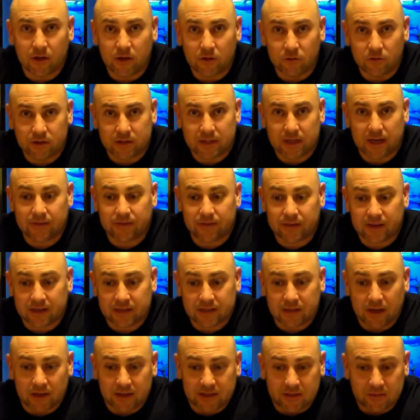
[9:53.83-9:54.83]
which I think is
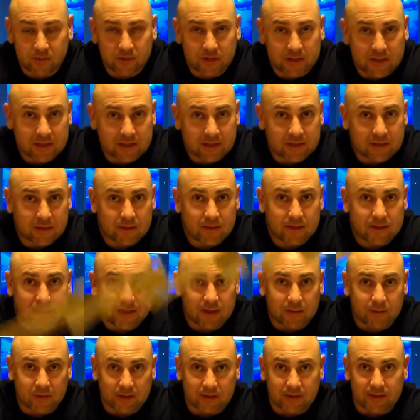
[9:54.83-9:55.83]
awesome, which is
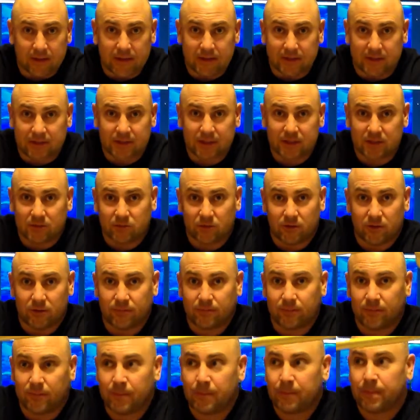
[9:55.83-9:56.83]
something that this
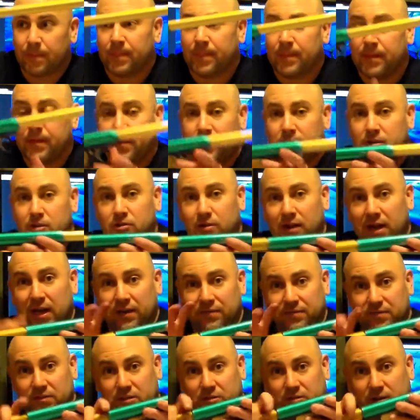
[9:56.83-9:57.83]
one, you
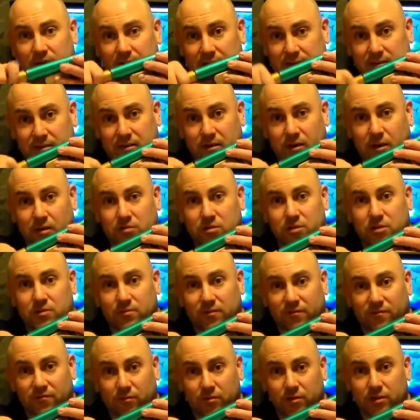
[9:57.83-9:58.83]
have to crack the cartridge
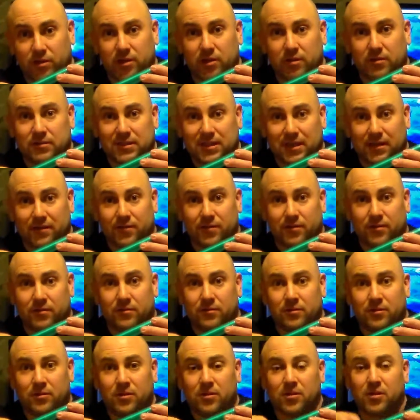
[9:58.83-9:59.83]
before you go down
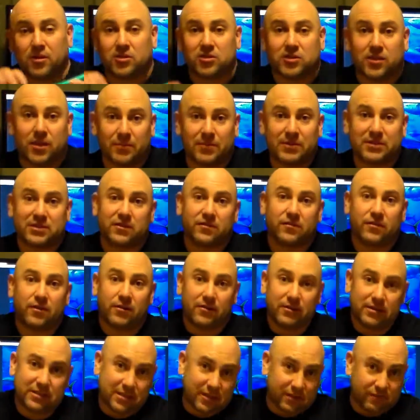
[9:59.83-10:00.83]
there. So that means,
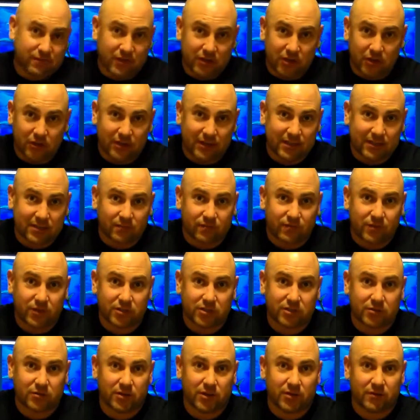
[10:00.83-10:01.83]
say if you don't get the
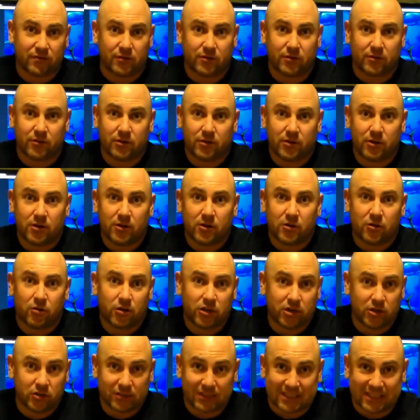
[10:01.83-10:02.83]
fish or whatever, or
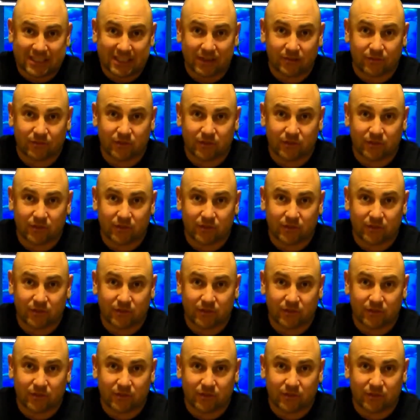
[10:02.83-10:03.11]
you don't see a